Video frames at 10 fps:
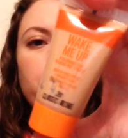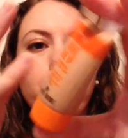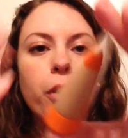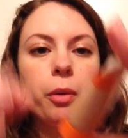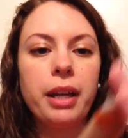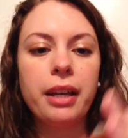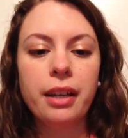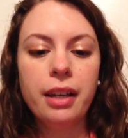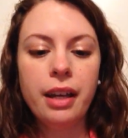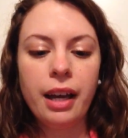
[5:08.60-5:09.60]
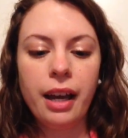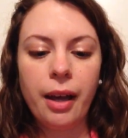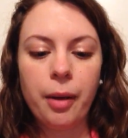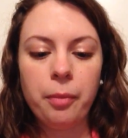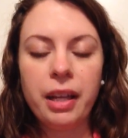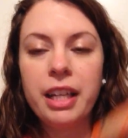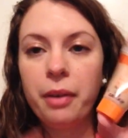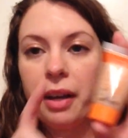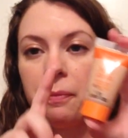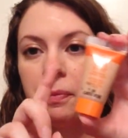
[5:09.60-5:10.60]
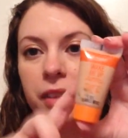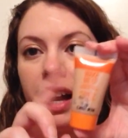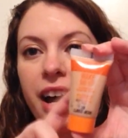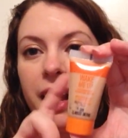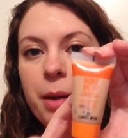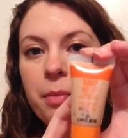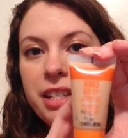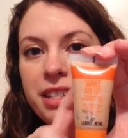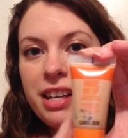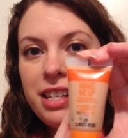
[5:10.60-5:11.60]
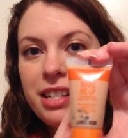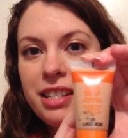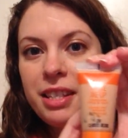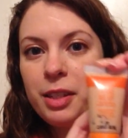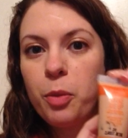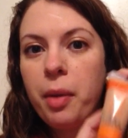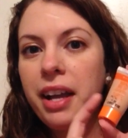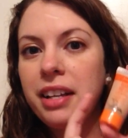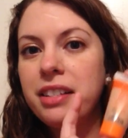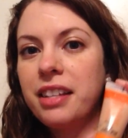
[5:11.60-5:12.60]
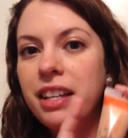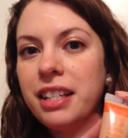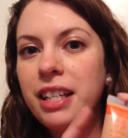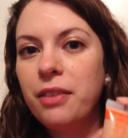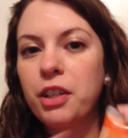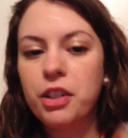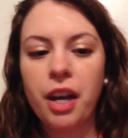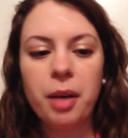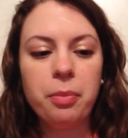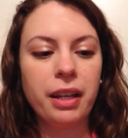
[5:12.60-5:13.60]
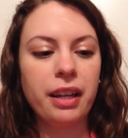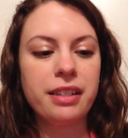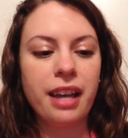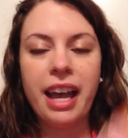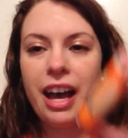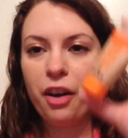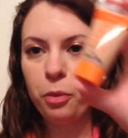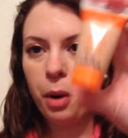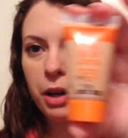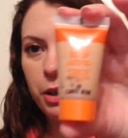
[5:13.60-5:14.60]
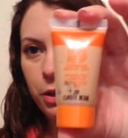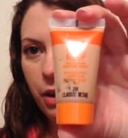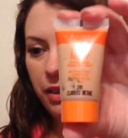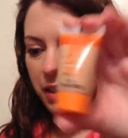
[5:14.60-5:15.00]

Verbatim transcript: you're more awake. Um, anyway, I'm excited to see this in the bag, excited to give it a shot because I have wanted to try